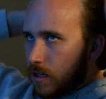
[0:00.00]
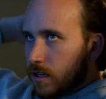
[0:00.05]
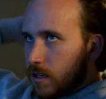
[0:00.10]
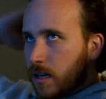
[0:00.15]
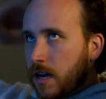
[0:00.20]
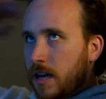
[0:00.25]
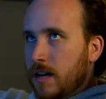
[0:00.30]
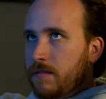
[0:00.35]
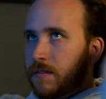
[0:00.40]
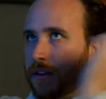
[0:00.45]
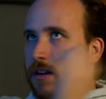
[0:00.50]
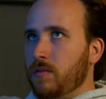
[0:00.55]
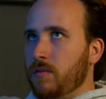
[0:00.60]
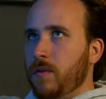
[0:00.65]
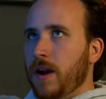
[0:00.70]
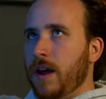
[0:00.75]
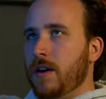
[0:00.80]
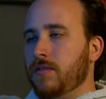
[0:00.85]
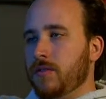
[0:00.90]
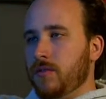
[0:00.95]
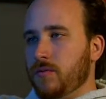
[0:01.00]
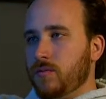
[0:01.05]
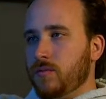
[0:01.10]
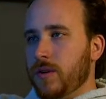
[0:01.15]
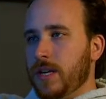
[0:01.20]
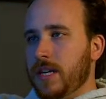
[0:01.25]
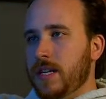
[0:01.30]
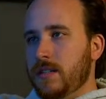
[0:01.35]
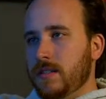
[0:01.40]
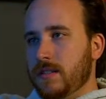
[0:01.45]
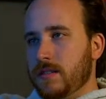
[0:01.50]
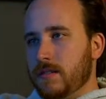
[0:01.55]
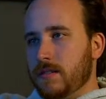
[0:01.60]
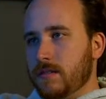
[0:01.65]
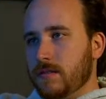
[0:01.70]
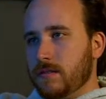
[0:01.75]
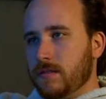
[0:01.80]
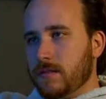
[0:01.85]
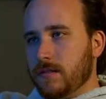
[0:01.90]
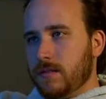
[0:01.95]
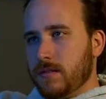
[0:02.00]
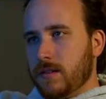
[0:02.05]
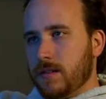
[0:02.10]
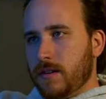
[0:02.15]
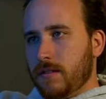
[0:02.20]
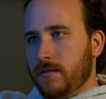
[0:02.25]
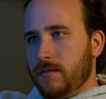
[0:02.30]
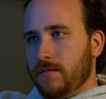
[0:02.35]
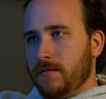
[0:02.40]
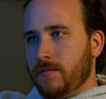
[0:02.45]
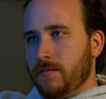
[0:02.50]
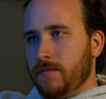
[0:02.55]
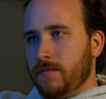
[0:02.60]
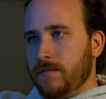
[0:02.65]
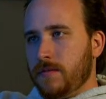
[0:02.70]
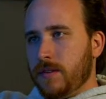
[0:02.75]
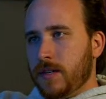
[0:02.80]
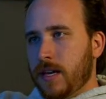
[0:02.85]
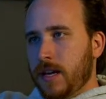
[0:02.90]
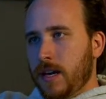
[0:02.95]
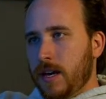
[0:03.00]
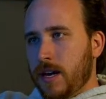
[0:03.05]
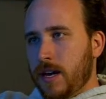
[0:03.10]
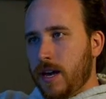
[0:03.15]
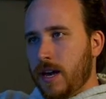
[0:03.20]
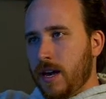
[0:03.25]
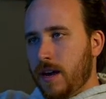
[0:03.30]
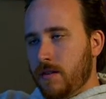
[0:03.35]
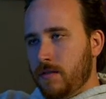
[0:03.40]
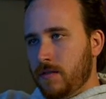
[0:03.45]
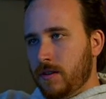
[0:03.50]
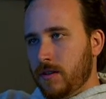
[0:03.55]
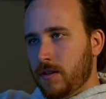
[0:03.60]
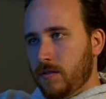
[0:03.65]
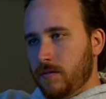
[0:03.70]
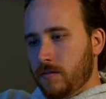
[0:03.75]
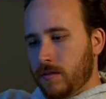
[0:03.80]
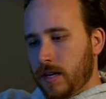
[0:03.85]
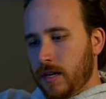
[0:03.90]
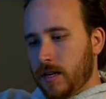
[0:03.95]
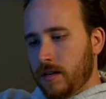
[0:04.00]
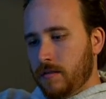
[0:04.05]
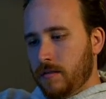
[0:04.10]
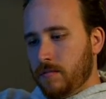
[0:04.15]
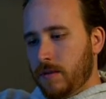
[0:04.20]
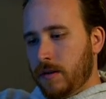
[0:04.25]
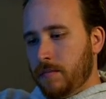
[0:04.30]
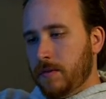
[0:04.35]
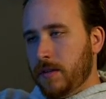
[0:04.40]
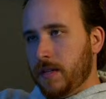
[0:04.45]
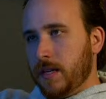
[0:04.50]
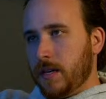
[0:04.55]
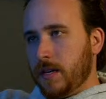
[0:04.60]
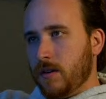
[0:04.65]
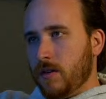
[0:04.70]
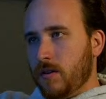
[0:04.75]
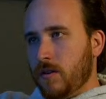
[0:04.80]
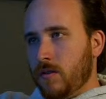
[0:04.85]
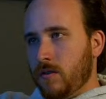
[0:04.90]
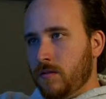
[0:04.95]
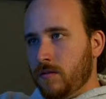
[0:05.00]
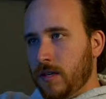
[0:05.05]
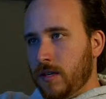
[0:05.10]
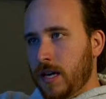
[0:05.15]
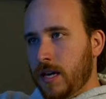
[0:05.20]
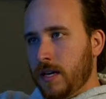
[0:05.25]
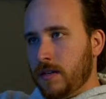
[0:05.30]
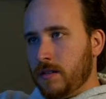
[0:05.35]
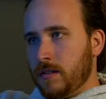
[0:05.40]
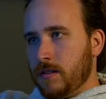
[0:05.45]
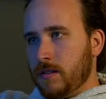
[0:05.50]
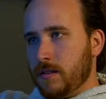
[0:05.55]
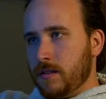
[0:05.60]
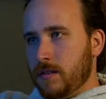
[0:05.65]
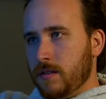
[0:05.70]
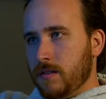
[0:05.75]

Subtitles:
kind of like around the rings. Forget how to do that. It might be like Alt S.